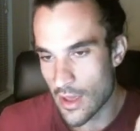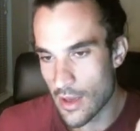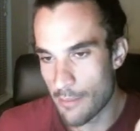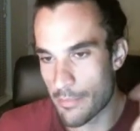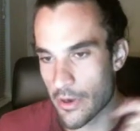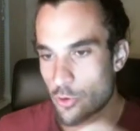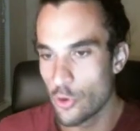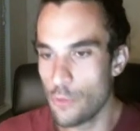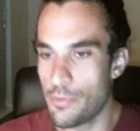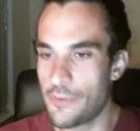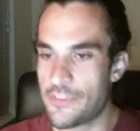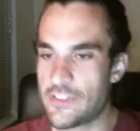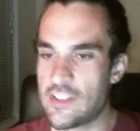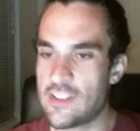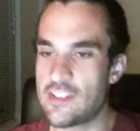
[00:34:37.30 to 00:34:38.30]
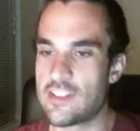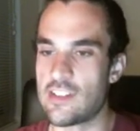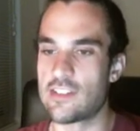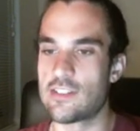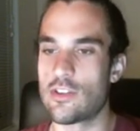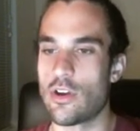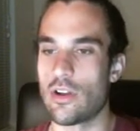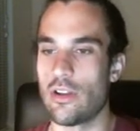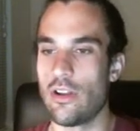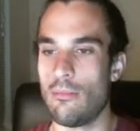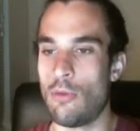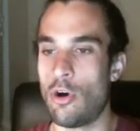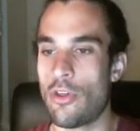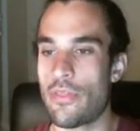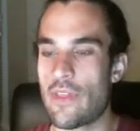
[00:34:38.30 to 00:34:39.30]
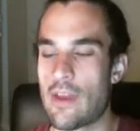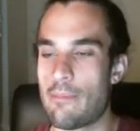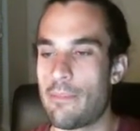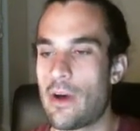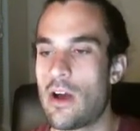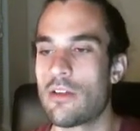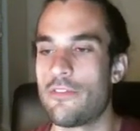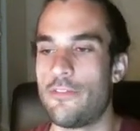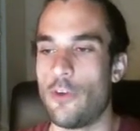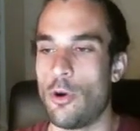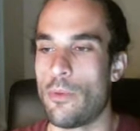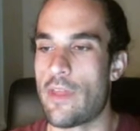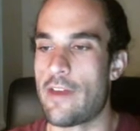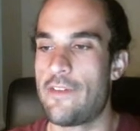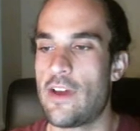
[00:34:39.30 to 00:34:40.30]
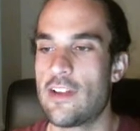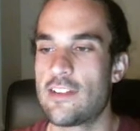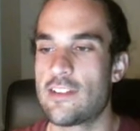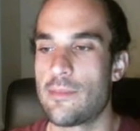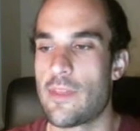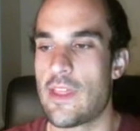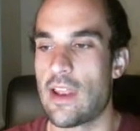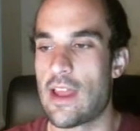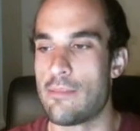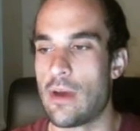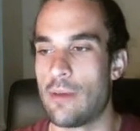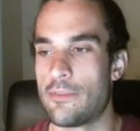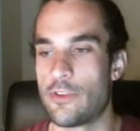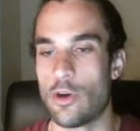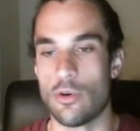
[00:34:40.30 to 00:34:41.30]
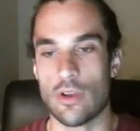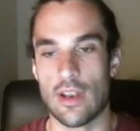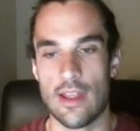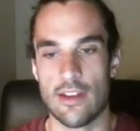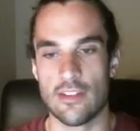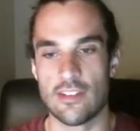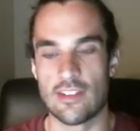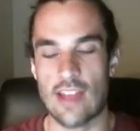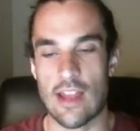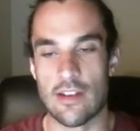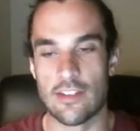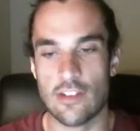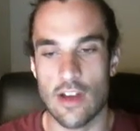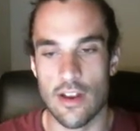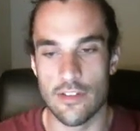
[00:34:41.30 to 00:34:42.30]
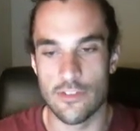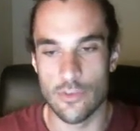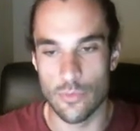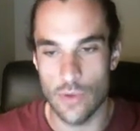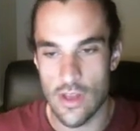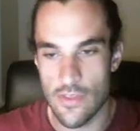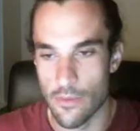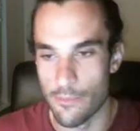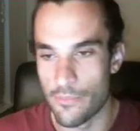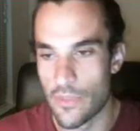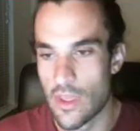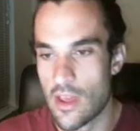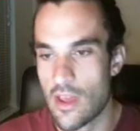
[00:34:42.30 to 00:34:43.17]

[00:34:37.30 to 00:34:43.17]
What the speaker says: But a group of sisters got a little more than they bargained for when they found some of their late mum's old letters and decided to read them.